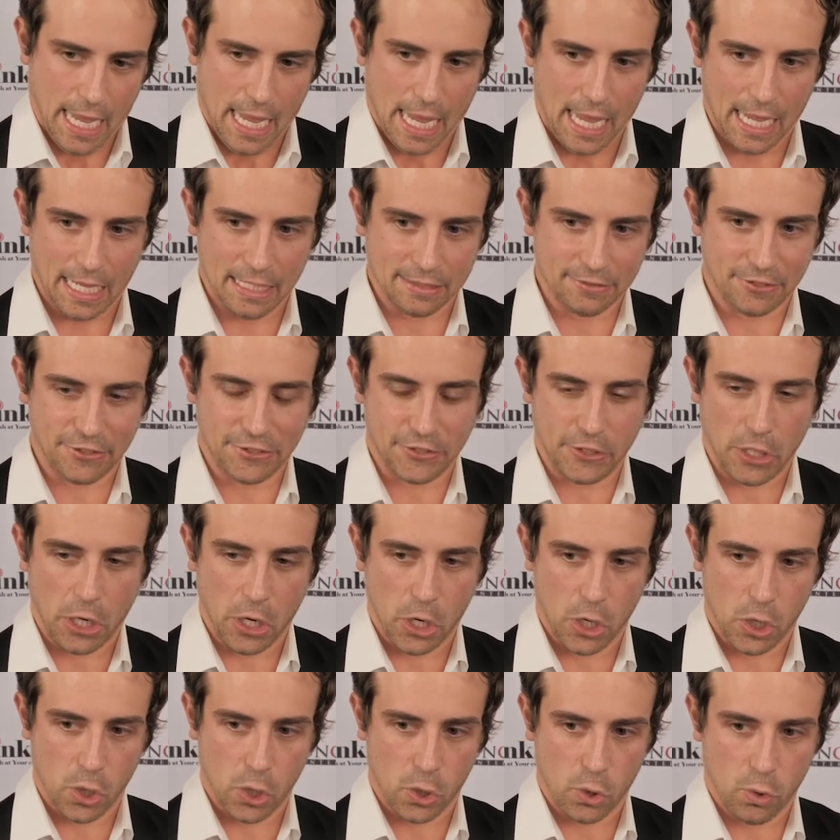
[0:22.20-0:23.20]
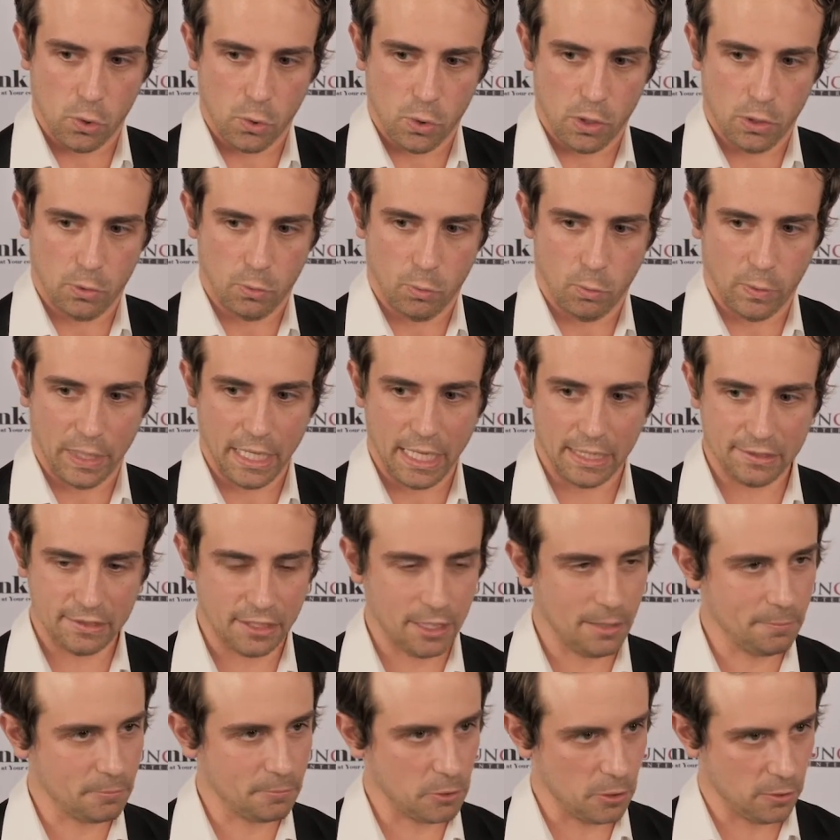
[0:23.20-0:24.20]
And so we
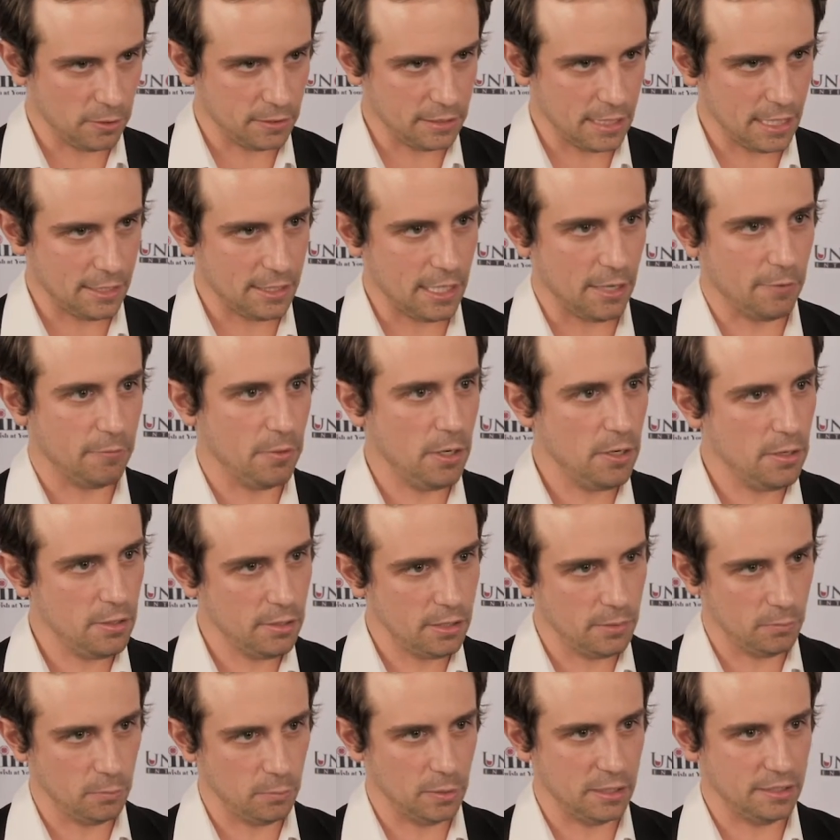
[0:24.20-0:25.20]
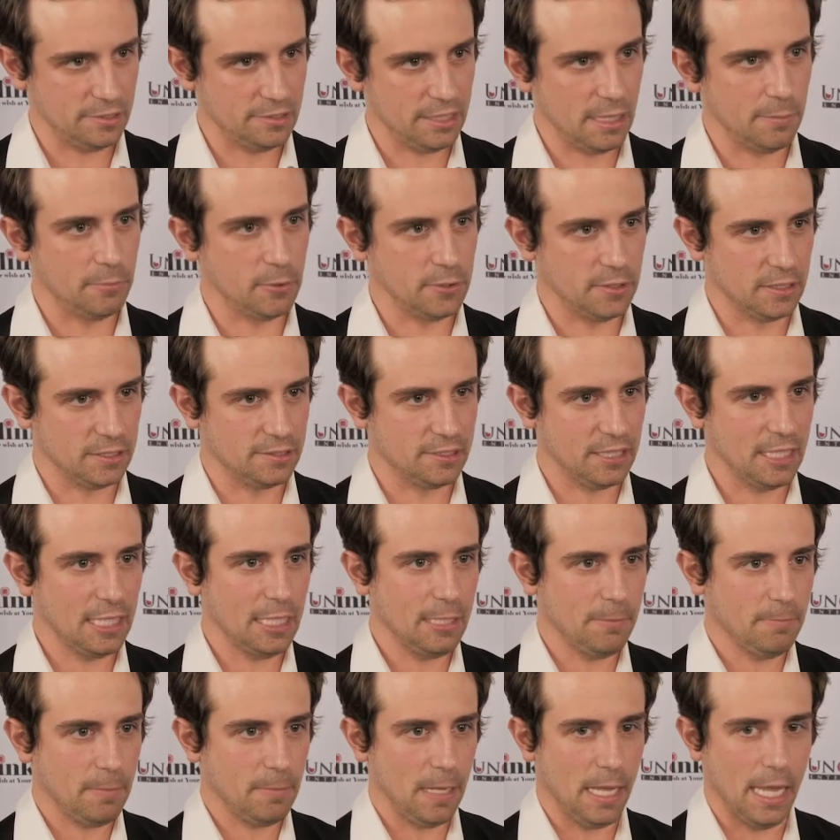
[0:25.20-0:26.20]
ended up going down that road, and we assembled the
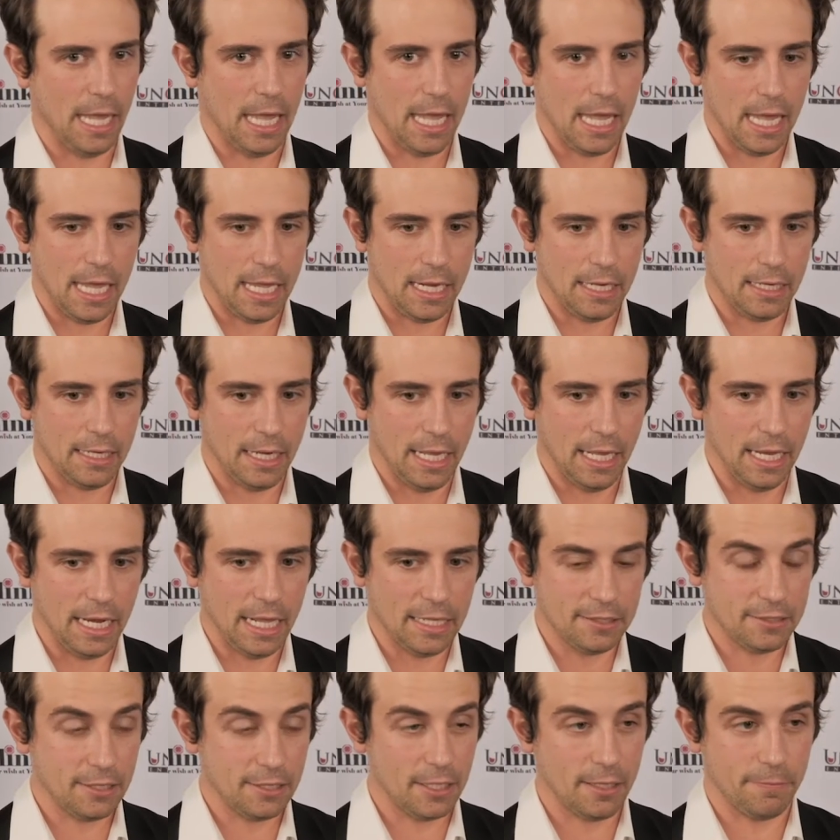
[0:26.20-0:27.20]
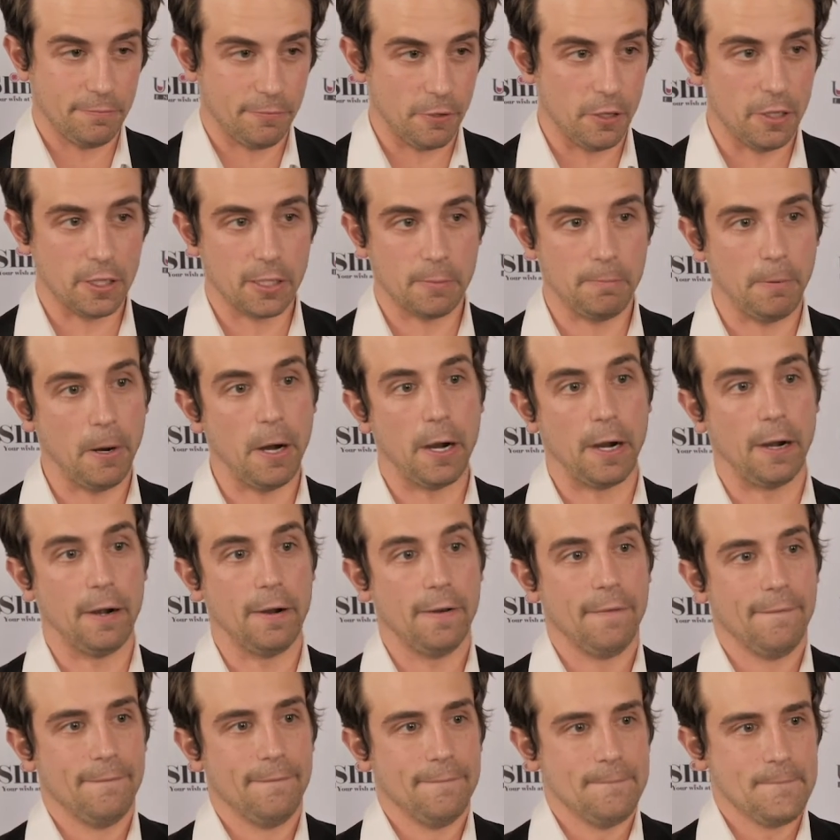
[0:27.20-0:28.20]
team, and it ended up falling apart.
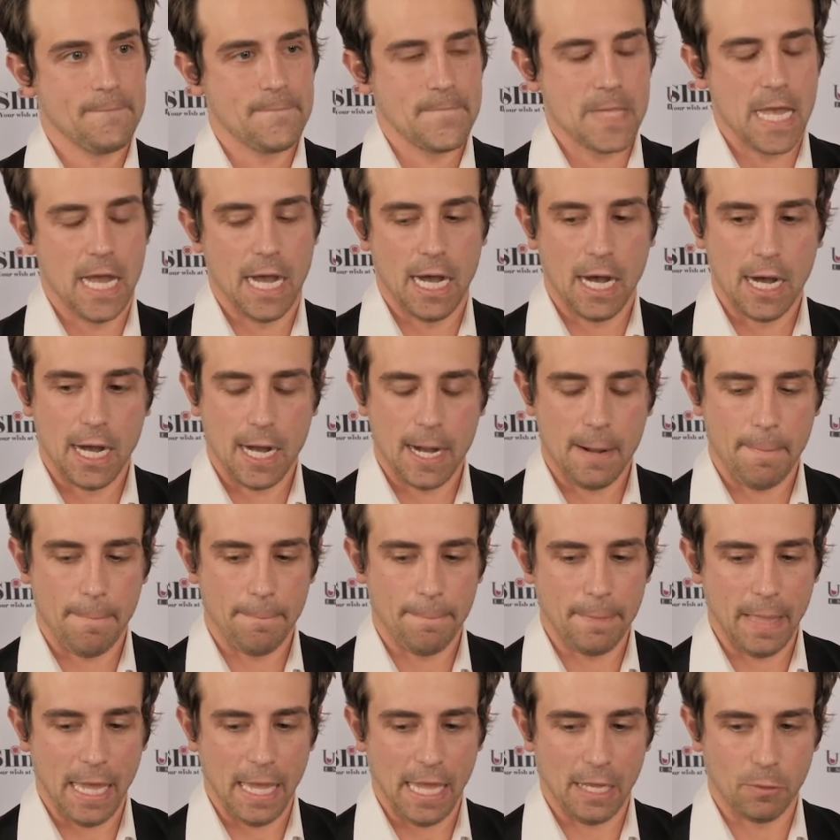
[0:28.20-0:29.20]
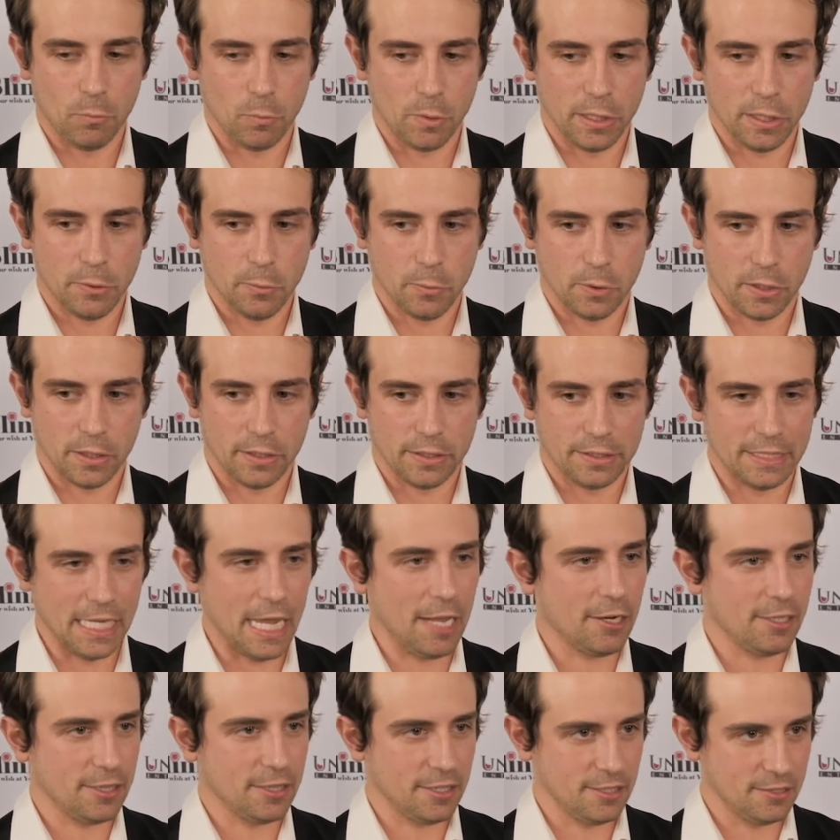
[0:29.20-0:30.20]
Um, and we were
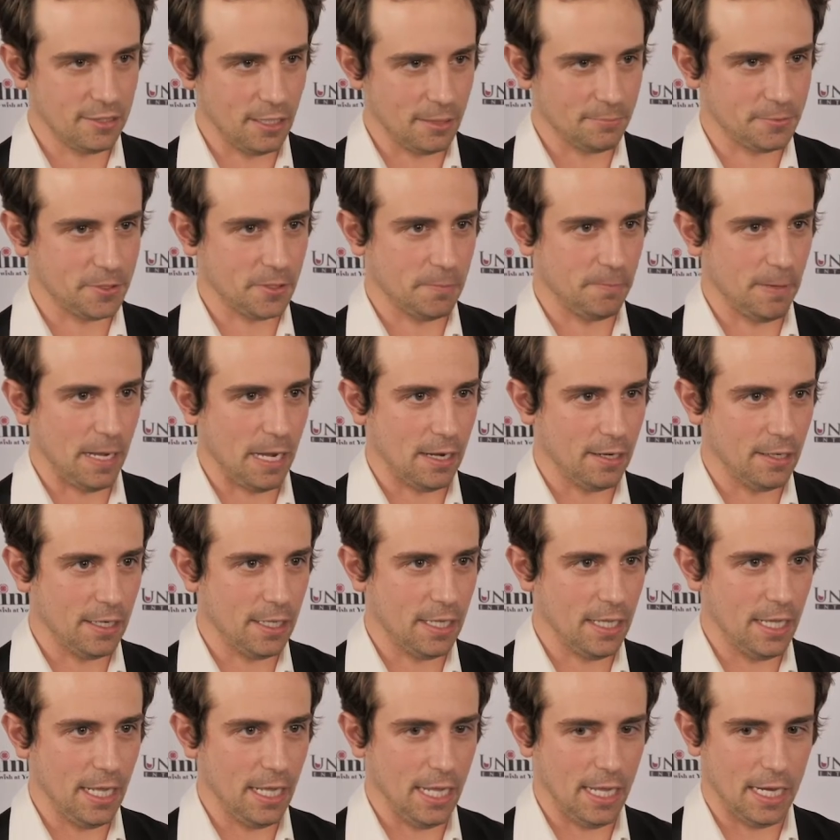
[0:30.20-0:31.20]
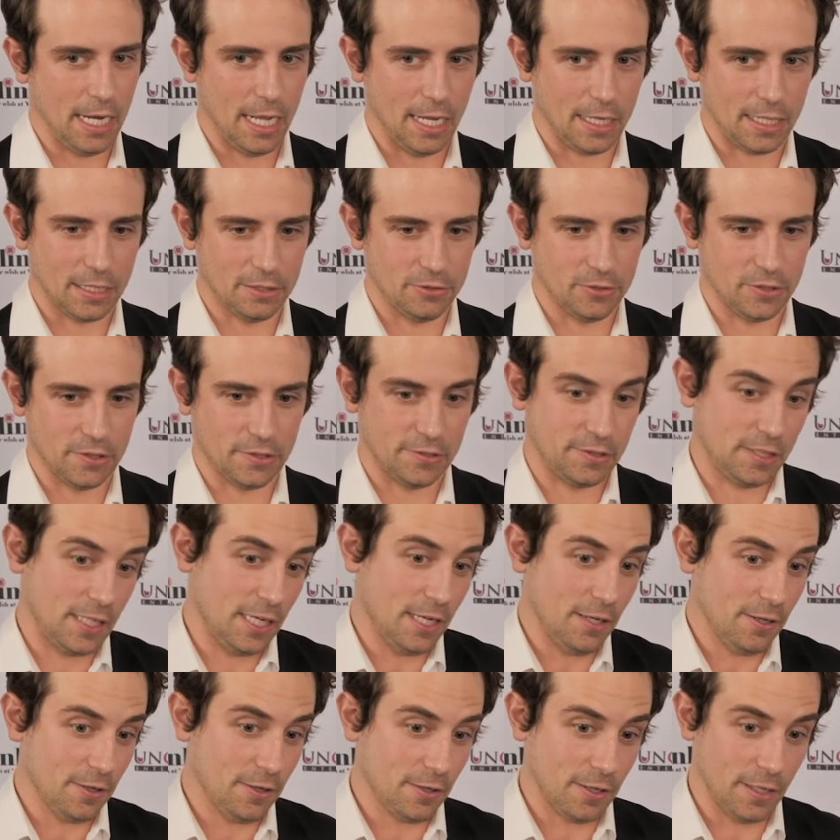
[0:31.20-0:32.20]
down in the dumps about it, and I can just
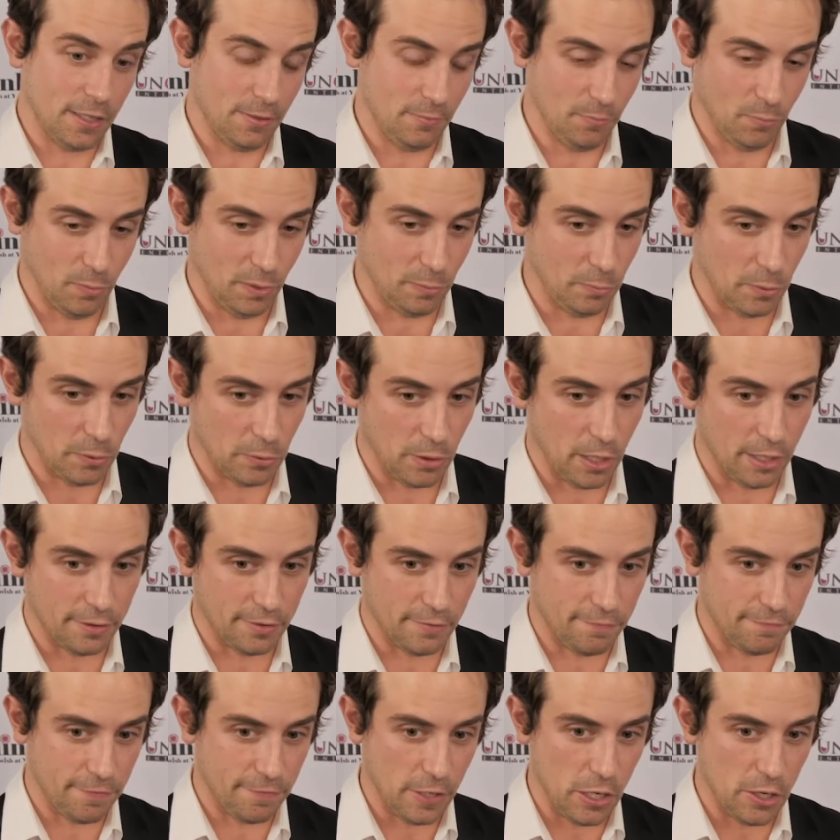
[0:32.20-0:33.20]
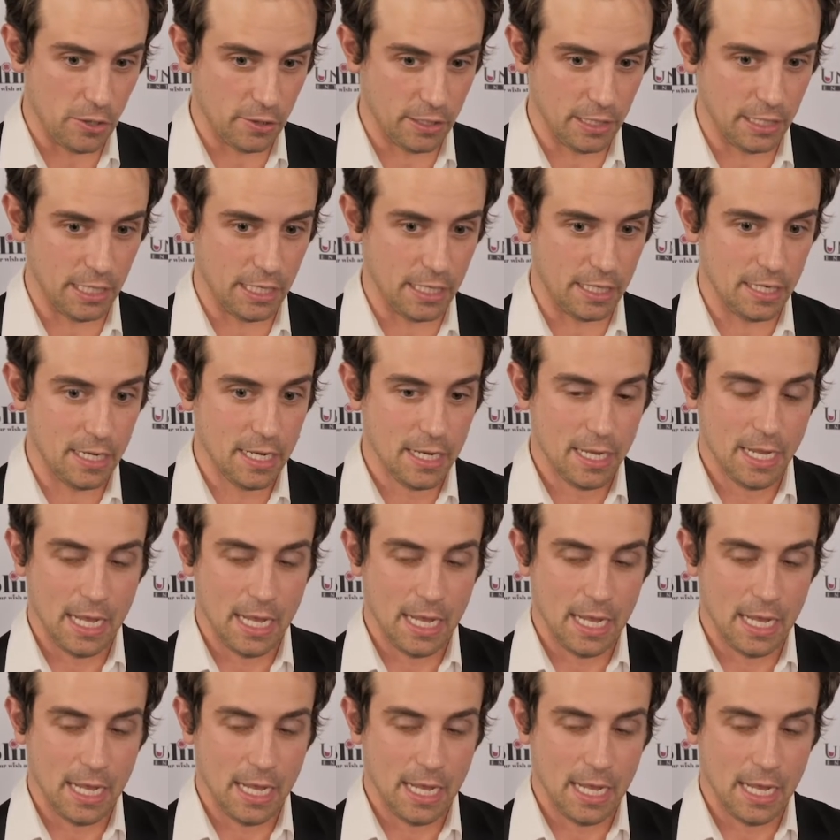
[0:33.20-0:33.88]
hear it when we were on the phone, and